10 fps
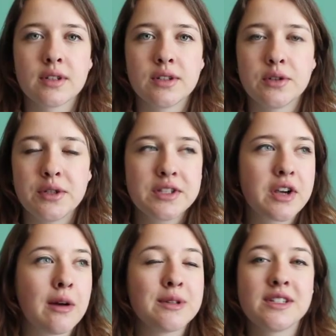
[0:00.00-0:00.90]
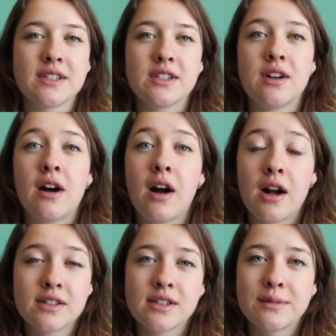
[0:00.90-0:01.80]
Queen's Commerce has an
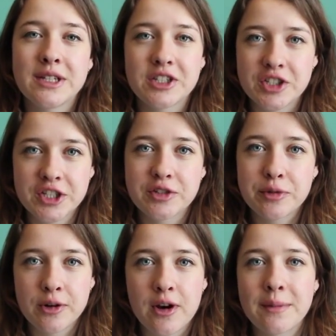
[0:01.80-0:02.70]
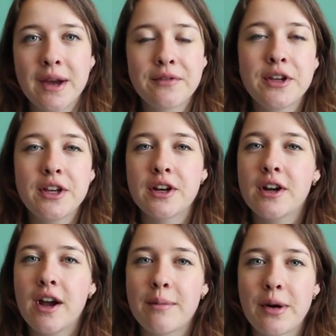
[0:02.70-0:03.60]
awesome exchange program. Every
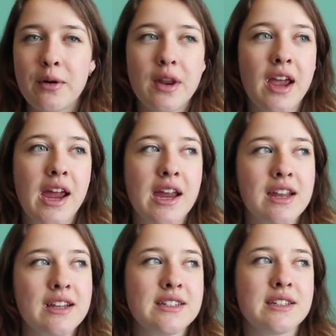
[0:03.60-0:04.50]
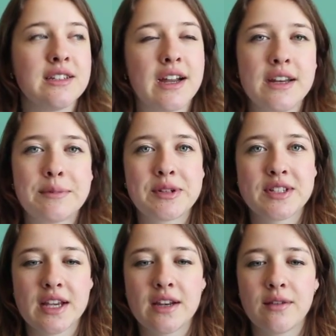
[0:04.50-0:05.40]
year, about 80 to
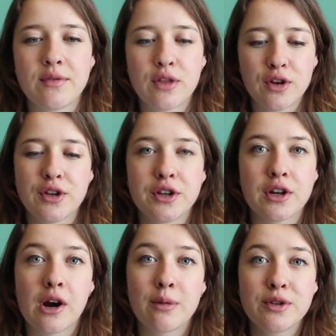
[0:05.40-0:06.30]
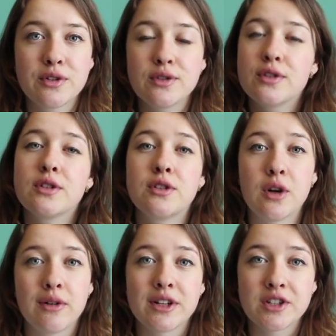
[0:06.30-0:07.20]
90% of third-year commerce students
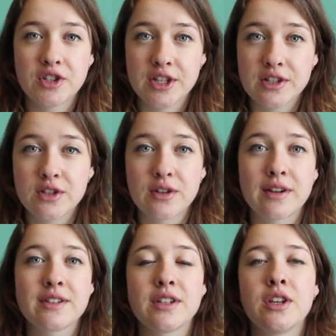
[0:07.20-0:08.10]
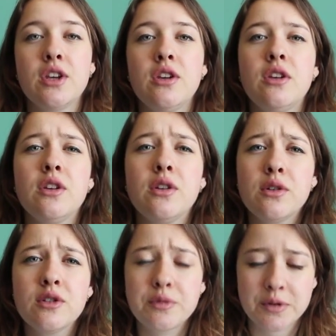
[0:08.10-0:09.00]
go on exchange. So that is a
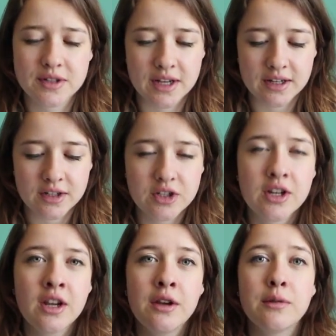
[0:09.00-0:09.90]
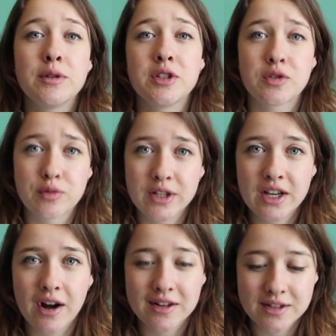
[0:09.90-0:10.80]
huge percentage, which is really
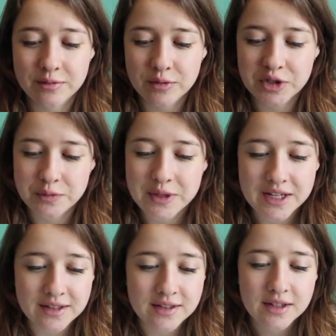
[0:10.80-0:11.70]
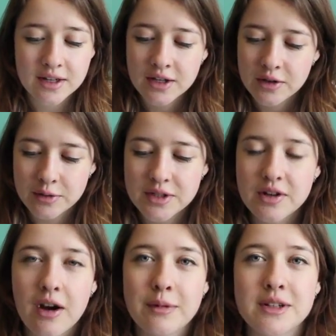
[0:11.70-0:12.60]
awesome, which means Queen's
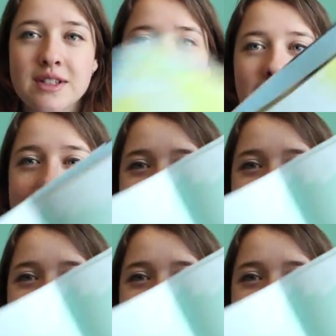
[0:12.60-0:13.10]
Commerce has